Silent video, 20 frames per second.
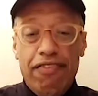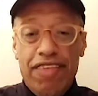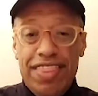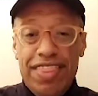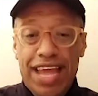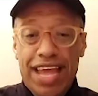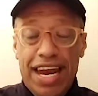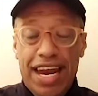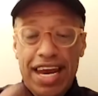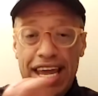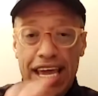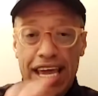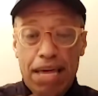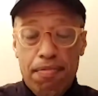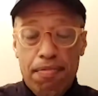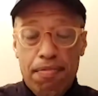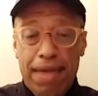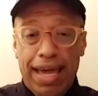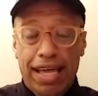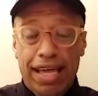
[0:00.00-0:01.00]
the
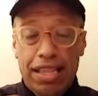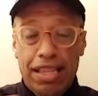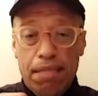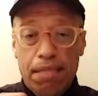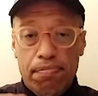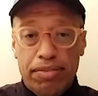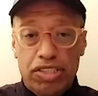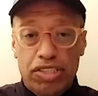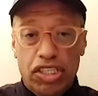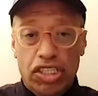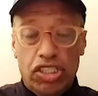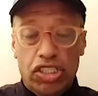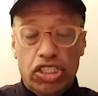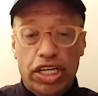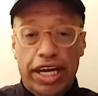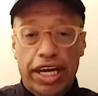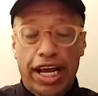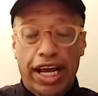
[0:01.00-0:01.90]
naming, the positioning,